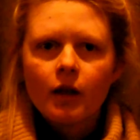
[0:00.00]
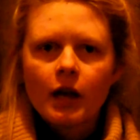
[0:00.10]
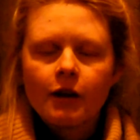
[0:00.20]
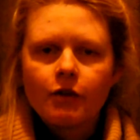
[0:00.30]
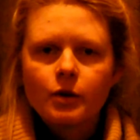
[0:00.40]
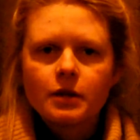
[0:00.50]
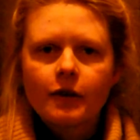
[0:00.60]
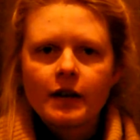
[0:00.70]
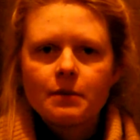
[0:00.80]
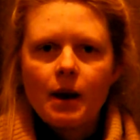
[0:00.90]
if it was
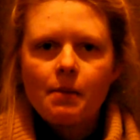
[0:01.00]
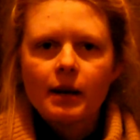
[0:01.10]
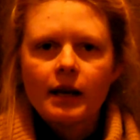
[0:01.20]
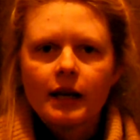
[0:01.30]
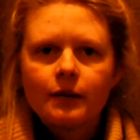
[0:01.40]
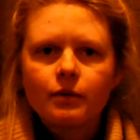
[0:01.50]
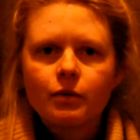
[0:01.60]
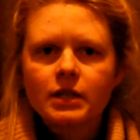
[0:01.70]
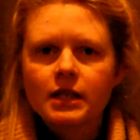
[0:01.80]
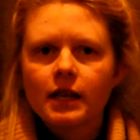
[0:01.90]
funded publicly,
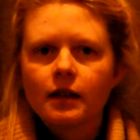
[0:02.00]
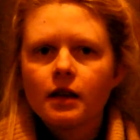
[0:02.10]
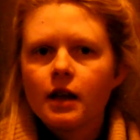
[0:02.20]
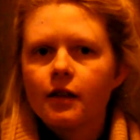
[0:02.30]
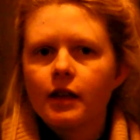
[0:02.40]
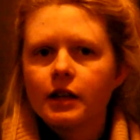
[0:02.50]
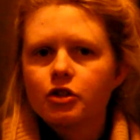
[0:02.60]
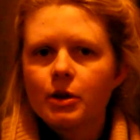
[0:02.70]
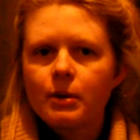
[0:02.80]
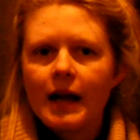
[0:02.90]
risking their
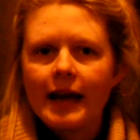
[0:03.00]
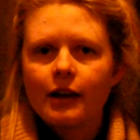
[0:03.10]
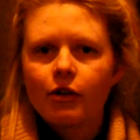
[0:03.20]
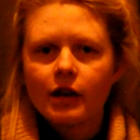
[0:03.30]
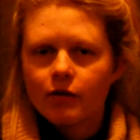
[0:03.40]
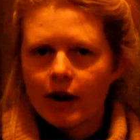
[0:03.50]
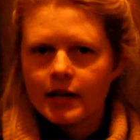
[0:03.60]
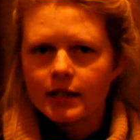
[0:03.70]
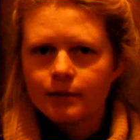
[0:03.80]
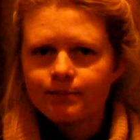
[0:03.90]
AAA credit
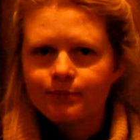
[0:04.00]
rating.